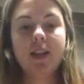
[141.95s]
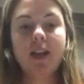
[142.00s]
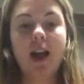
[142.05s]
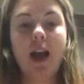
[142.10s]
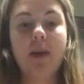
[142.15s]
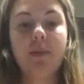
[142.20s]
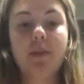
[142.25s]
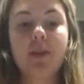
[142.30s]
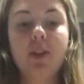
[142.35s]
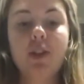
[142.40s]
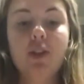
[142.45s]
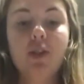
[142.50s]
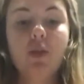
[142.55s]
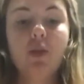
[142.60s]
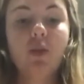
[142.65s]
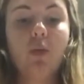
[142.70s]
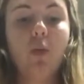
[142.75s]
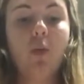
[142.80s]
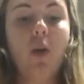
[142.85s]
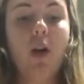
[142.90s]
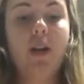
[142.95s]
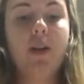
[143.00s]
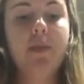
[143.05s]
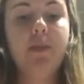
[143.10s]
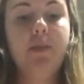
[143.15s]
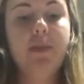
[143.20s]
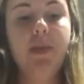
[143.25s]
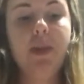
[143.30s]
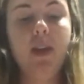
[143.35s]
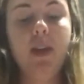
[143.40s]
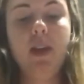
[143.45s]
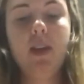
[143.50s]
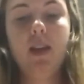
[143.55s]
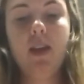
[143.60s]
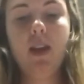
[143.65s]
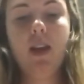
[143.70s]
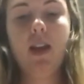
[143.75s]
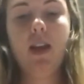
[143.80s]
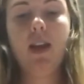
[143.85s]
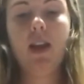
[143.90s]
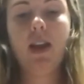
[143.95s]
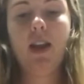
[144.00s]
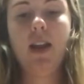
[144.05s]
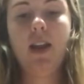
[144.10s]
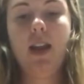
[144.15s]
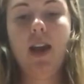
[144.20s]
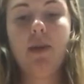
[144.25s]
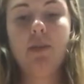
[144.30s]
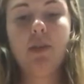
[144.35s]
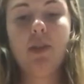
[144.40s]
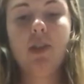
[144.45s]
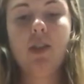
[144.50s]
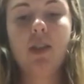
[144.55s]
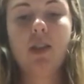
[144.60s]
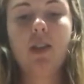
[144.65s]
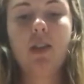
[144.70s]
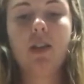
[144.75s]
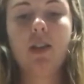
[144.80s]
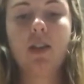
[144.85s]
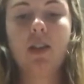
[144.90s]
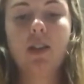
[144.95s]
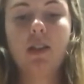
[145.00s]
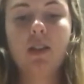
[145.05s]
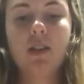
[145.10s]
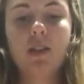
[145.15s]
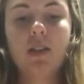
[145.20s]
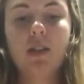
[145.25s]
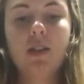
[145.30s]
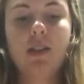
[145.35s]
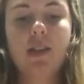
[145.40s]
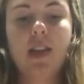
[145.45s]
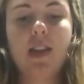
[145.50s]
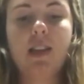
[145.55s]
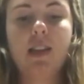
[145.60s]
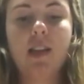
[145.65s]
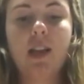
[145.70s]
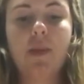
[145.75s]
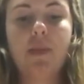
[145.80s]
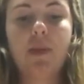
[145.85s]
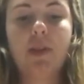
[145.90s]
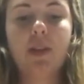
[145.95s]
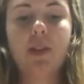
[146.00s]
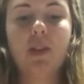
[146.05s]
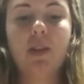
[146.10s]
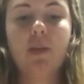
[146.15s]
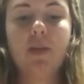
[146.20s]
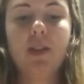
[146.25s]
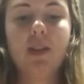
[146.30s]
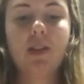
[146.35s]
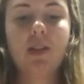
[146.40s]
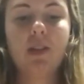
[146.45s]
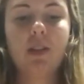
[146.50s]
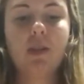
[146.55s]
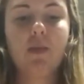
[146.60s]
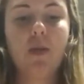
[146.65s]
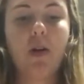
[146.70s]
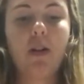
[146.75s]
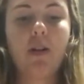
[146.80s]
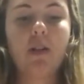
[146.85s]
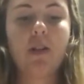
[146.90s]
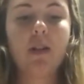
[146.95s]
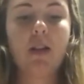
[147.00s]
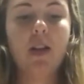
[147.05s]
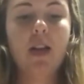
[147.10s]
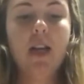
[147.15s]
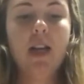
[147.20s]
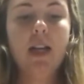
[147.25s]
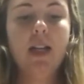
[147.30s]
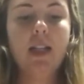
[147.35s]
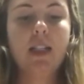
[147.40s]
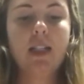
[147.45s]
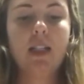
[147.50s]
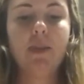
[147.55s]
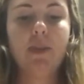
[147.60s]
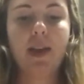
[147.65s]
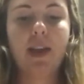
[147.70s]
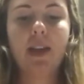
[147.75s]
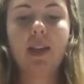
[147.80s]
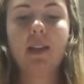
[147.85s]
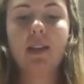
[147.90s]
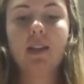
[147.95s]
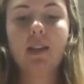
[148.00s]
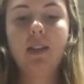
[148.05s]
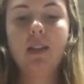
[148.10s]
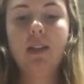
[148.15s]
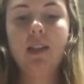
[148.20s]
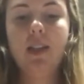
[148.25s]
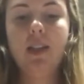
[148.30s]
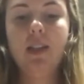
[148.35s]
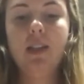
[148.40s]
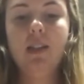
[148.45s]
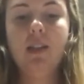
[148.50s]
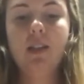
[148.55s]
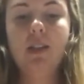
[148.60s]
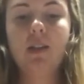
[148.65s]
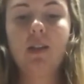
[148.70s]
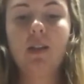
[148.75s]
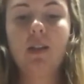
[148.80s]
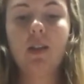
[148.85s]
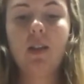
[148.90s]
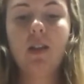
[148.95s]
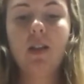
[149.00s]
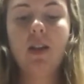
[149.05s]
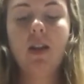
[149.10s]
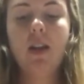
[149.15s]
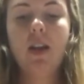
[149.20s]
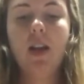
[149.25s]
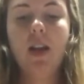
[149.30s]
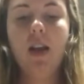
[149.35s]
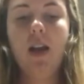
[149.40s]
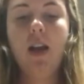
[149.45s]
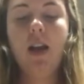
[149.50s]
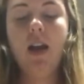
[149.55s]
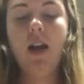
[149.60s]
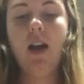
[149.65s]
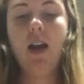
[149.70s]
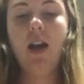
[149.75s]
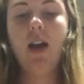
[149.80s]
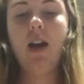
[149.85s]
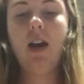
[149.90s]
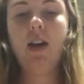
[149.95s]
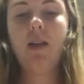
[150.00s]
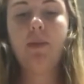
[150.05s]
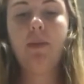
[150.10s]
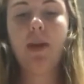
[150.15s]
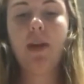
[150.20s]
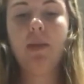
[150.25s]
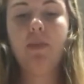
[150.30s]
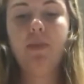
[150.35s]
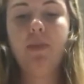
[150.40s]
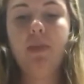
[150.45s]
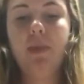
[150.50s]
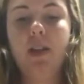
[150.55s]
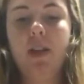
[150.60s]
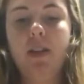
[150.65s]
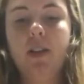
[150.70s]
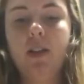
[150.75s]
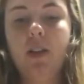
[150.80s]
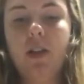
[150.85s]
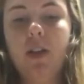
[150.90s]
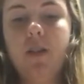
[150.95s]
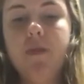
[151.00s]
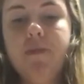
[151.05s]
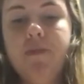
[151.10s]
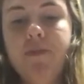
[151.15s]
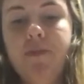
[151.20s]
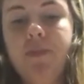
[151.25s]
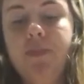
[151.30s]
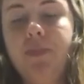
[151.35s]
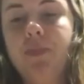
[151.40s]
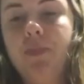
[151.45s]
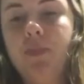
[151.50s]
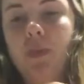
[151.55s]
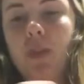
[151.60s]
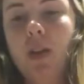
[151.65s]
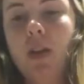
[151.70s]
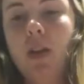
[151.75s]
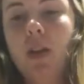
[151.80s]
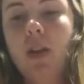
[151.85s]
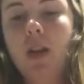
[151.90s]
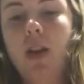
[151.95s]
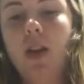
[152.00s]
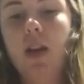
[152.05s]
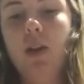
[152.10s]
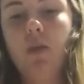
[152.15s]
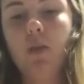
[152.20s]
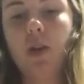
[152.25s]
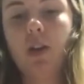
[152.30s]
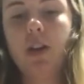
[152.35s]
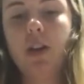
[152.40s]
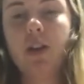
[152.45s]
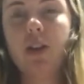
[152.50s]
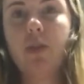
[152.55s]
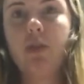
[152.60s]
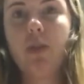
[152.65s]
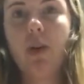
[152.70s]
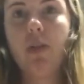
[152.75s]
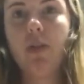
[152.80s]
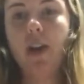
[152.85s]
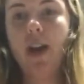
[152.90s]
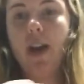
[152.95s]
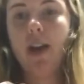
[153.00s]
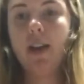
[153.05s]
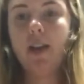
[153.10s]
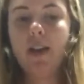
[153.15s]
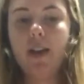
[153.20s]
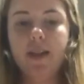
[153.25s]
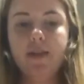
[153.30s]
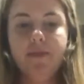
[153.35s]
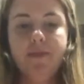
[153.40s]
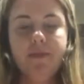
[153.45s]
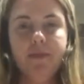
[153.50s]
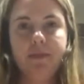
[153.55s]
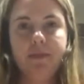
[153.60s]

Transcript: I'm gonna use 1 beet, and I'm just gonna slice it up a little bit smaller to make it a little easier on my blender. And we're gonna throw that in.